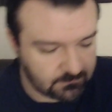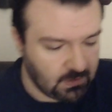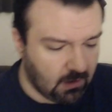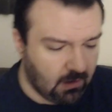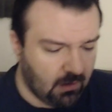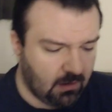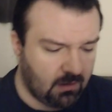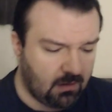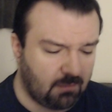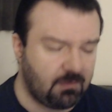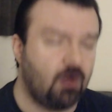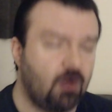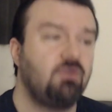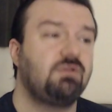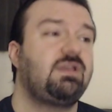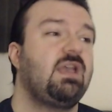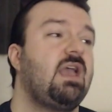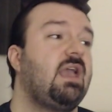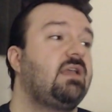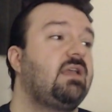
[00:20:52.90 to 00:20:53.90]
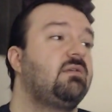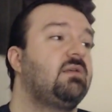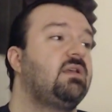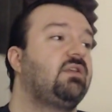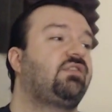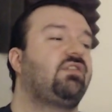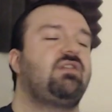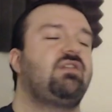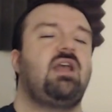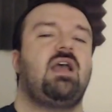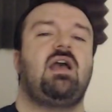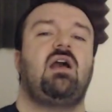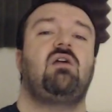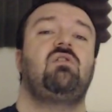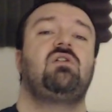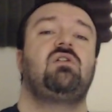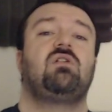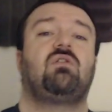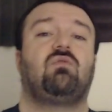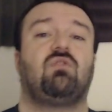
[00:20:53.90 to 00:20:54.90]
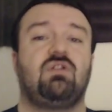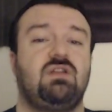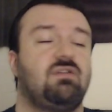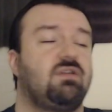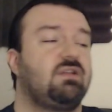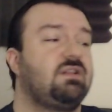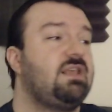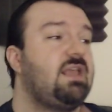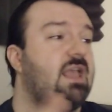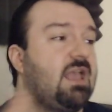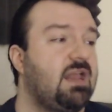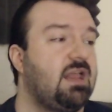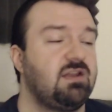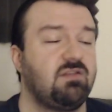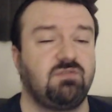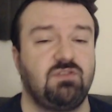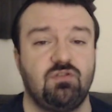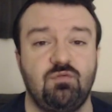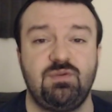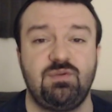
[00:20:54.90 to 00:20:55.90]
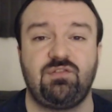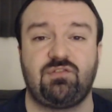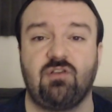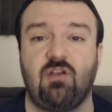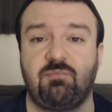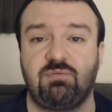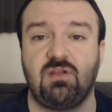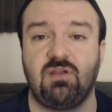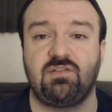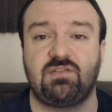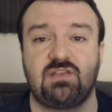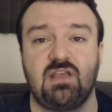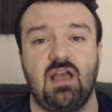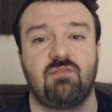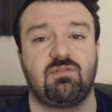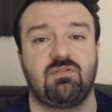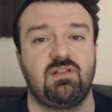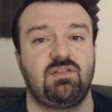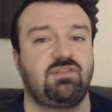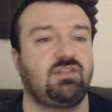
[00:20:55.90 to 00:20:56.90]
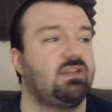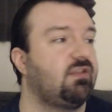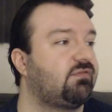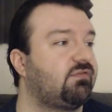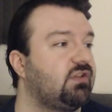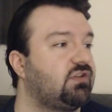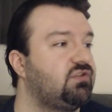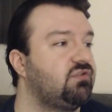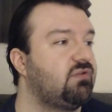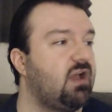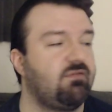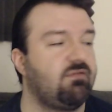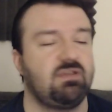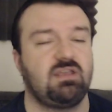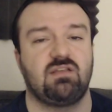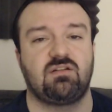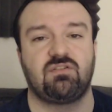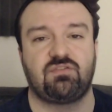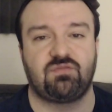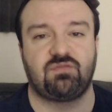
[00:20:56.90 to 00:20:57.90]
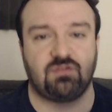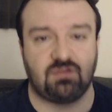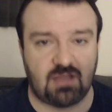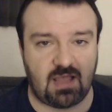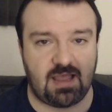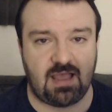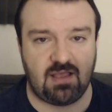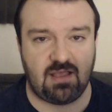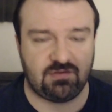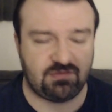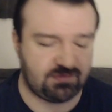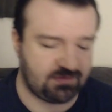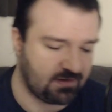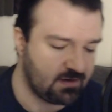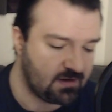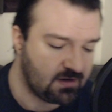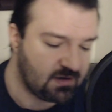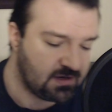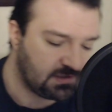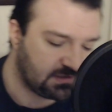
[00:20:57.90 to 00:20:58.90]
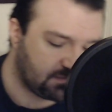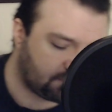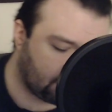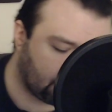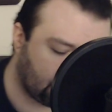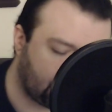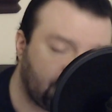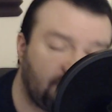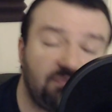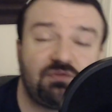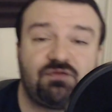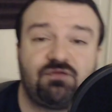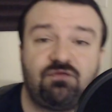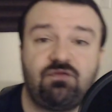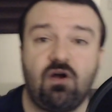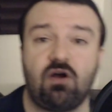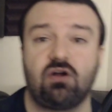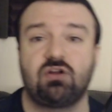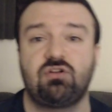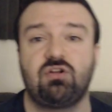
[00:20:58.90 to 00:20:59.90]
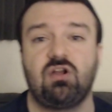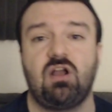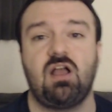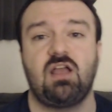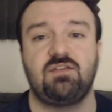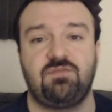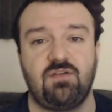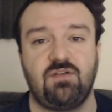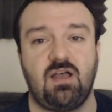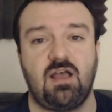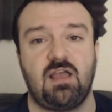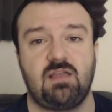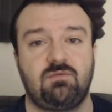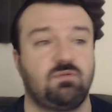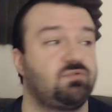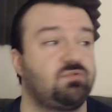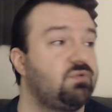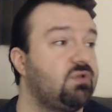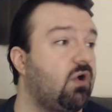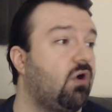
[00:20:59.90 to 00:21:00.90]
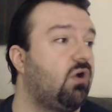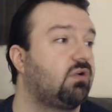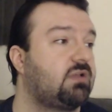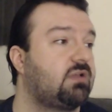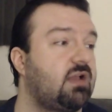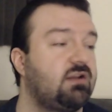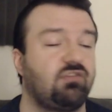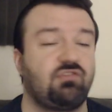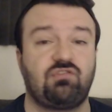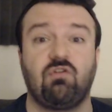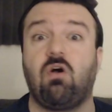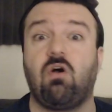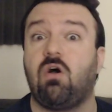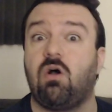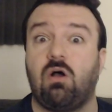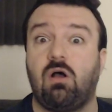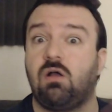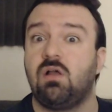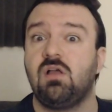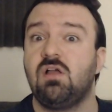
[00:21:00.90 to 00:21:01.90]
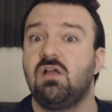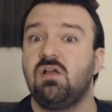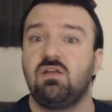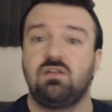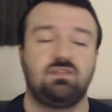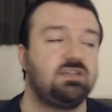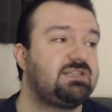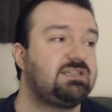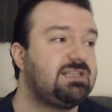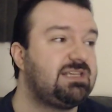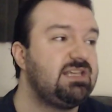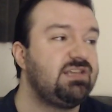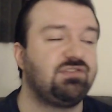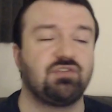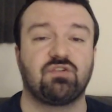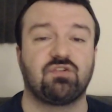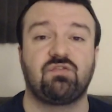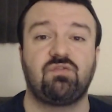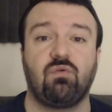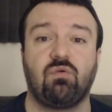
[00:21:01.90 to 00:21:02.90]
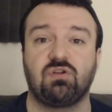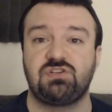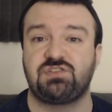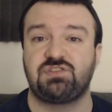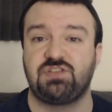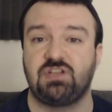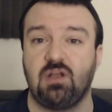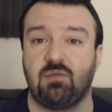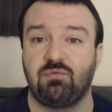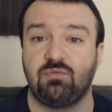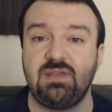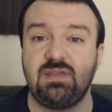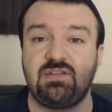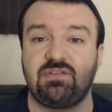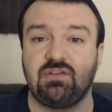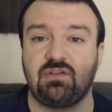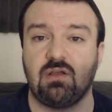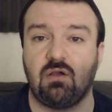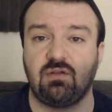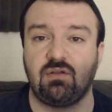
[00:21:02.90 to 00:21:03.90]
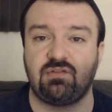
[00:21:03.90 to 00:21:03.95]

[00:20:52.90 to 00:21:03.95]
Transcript: Um, okay. So now we're nearing the end of the Ubisoft press conference. They left the two heavy hitters for last. The first one was Far Cry 5, which we all kind of saw the teaser for just a couple weeks ago.